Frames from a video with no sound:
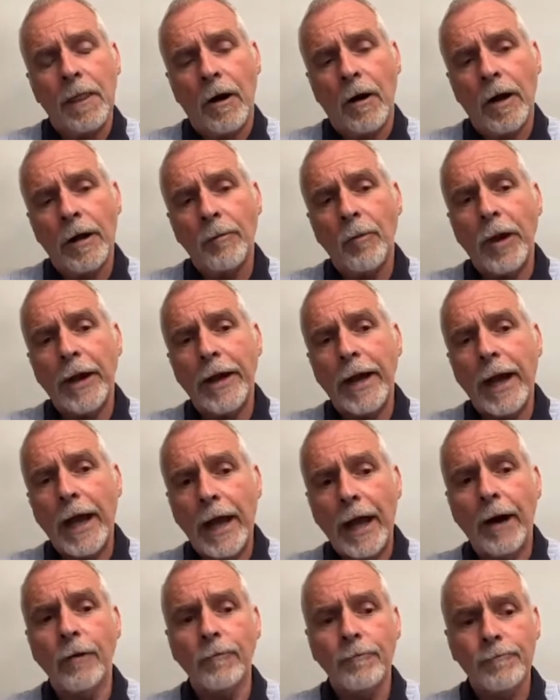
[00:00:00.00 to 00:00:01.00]
I went
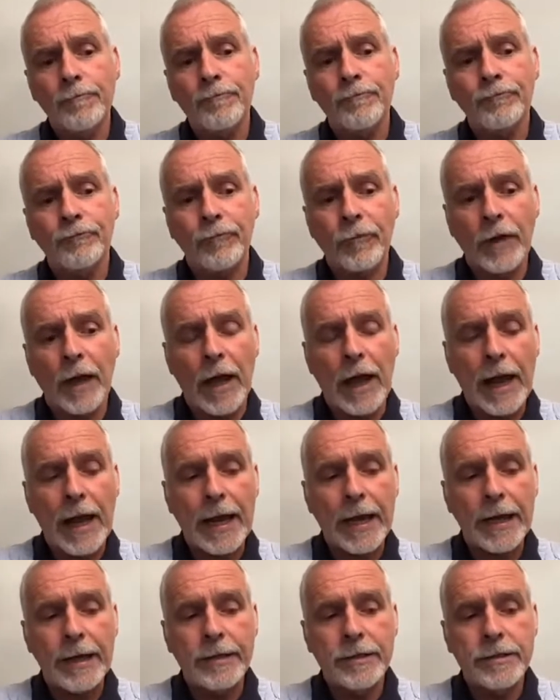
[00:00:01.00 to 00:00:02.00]
out,
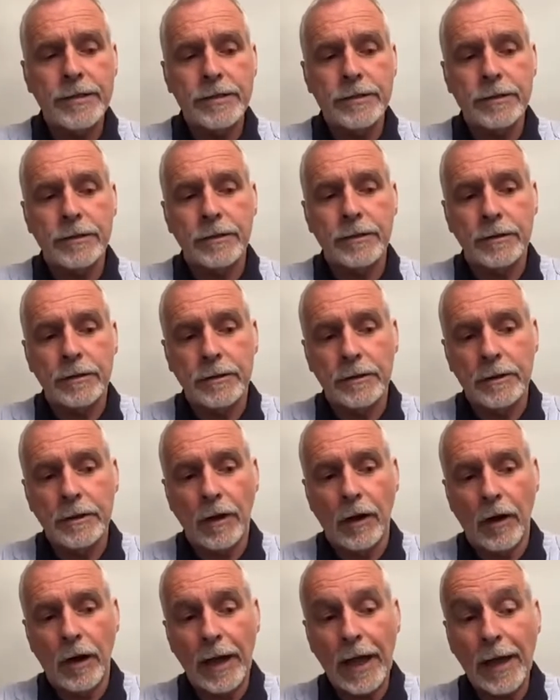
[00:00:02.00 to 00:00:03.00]
and
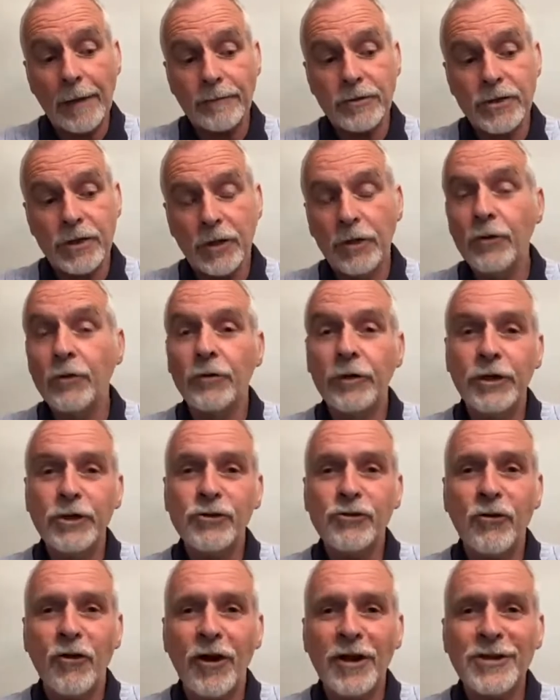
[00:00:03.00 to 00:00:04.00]
I absolutely
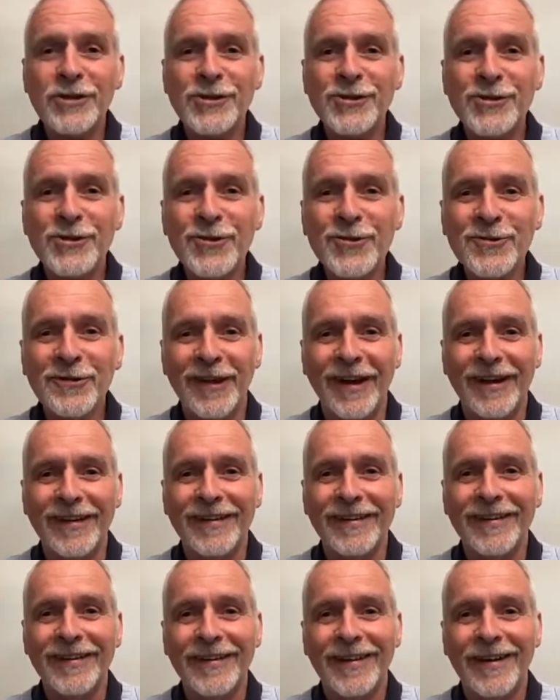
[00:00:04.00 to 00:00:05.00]
tried to do that.